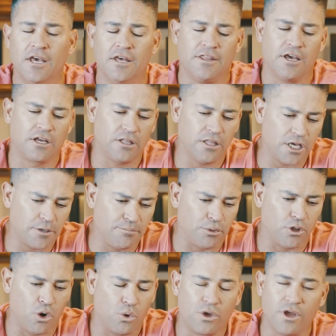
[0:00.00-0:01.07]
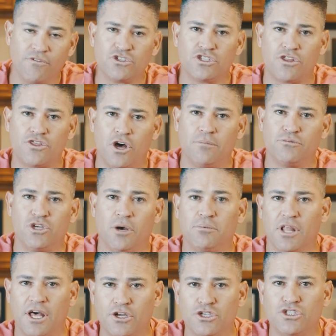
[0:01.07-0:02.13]
then click below. Give us a thumbs up.
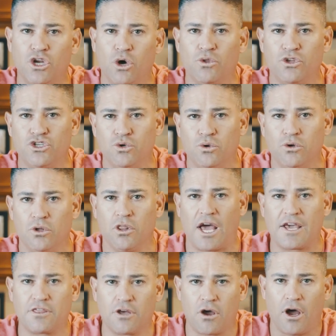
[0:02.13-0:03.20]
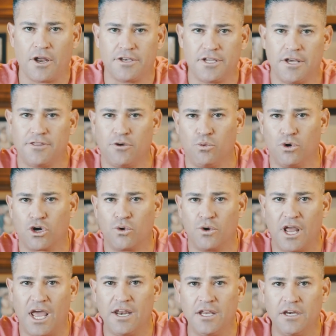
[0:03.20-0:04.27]
Let us know that you like the content that we're
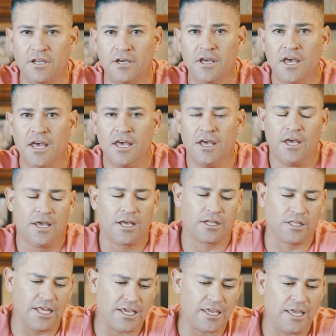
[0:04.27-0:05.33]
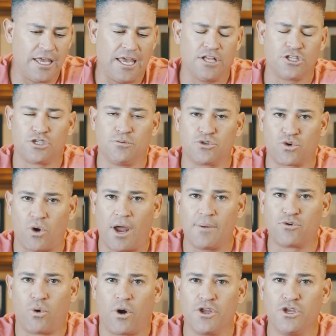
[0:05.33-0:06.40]
creating. Click and
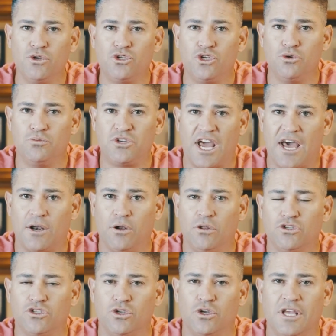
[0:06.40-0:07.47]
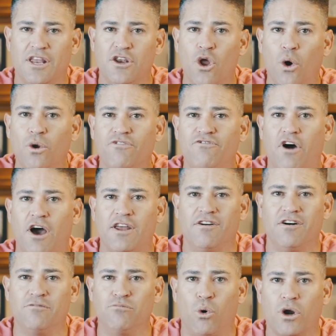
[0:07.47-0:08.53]
subscribe to our YouTube channel so you can get notified
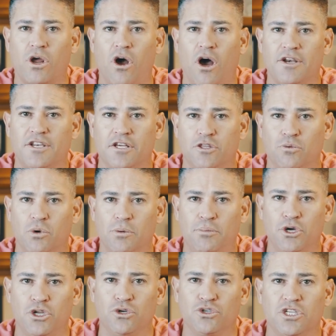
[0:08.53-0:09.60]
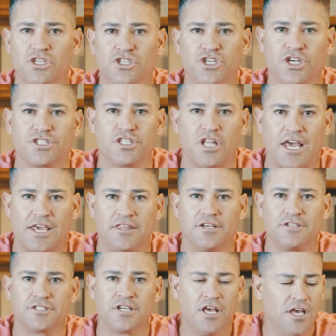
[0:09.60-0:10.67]
of more content that we're producing just like
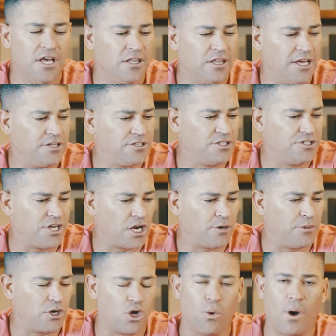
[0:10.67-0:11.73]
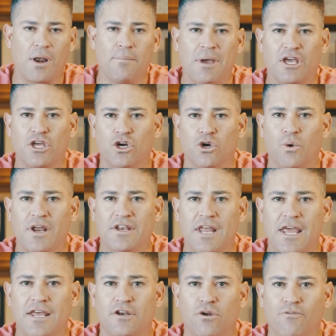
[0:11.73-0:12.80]
this. Ladies and gentlemen, go out and make it a great
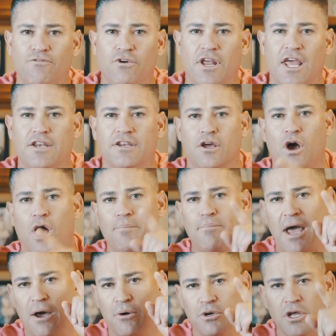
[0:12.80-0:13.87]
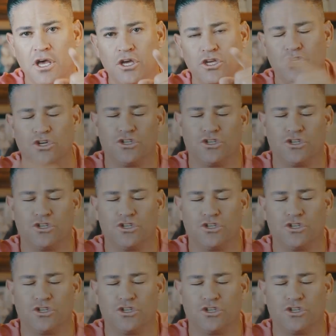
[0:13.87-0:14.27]
day, and don't forget to compound your